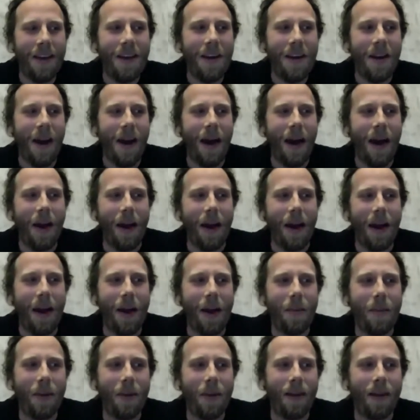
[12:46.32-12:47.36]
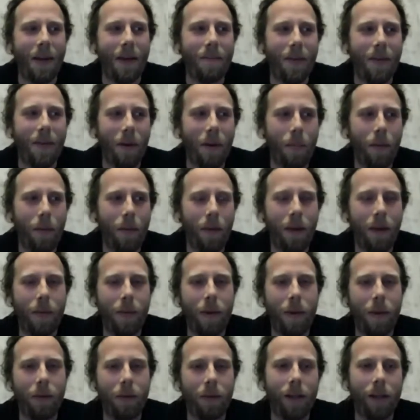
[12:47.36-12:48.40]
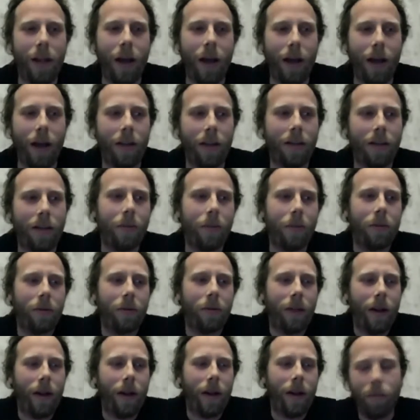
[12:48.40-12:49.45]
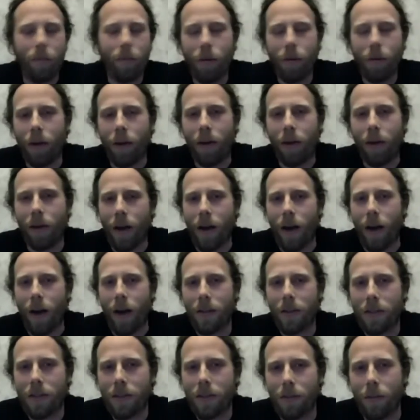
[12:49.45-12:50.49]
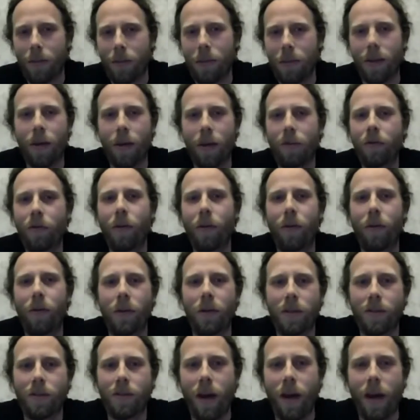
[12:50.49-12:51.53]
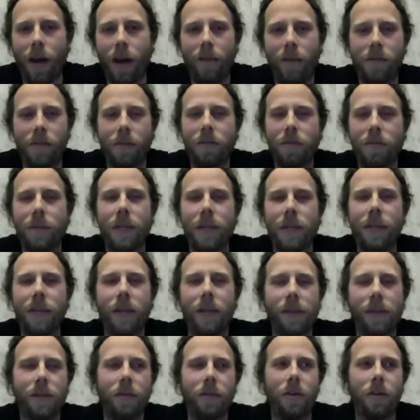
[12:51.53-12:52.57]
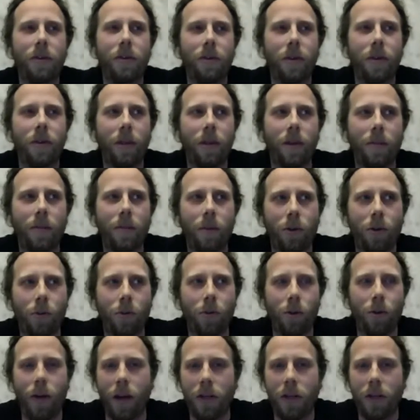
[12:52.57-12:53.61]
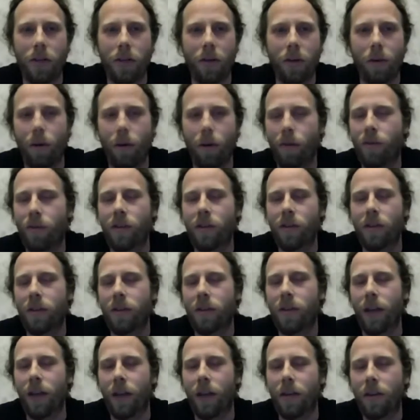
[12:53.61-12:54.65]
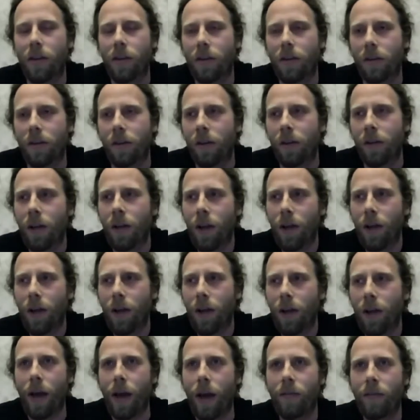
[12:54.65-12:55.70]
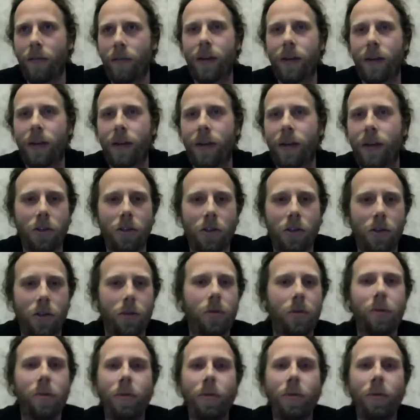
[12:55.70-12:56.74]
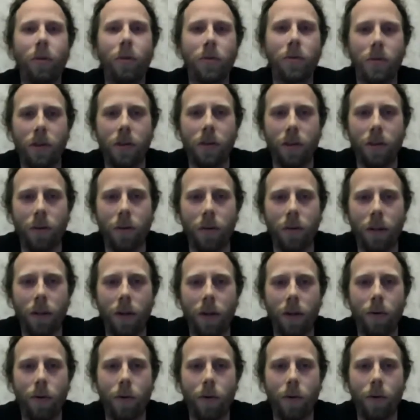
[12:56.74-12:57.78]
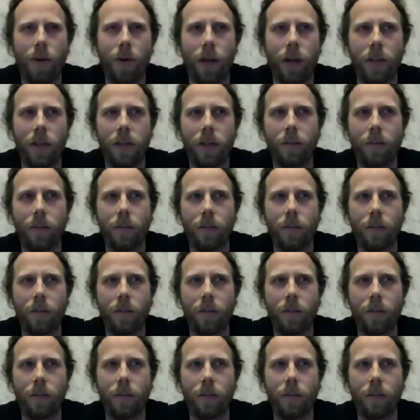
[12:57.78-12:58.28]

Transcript: I, I, mean, I'm very picky about the light. I want the light to be really nice. But then, of course, if you have some details, you can do it in the post production, or if it's a technical advertising shoot, of course, you can do it in the post production.